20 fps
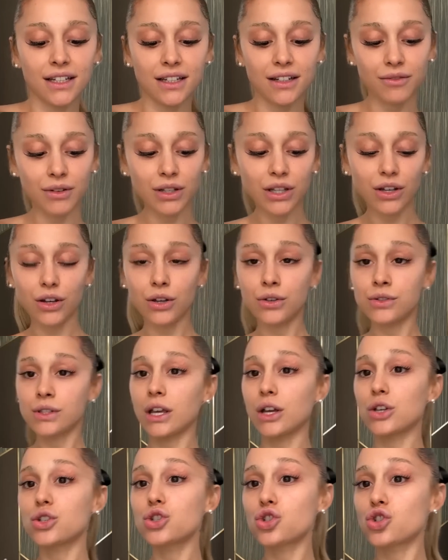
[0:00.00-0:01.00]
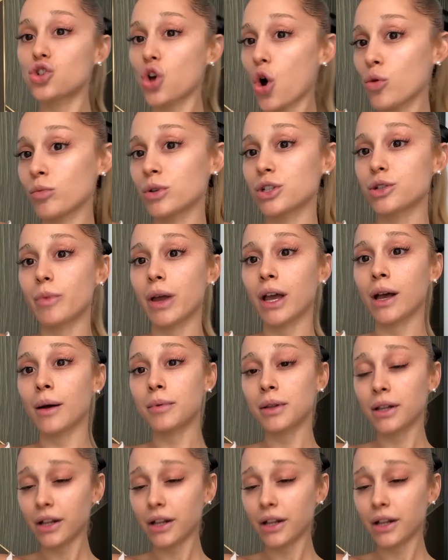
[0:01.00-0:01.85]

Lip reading: when you're using so much makeup.